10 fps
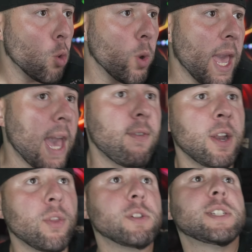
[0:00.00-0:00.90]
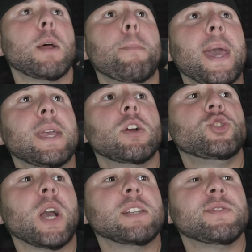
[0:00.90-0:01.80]
We have another setup back here
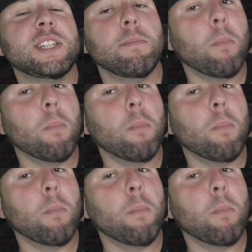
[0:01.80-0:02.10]
that you guys have seen